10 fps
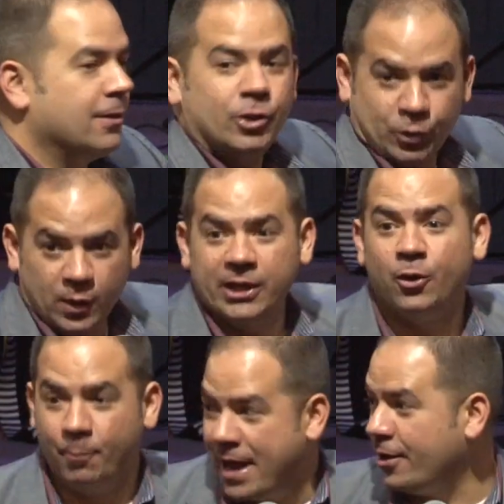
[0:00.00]
do a
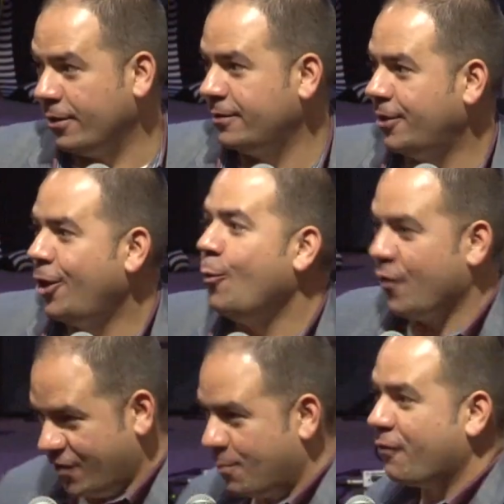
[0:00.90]
little better
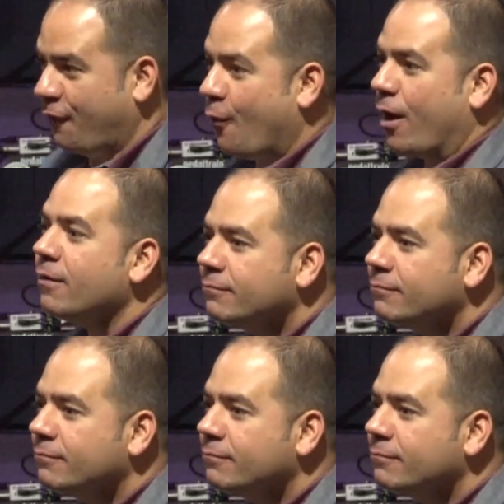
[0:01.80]
with number four?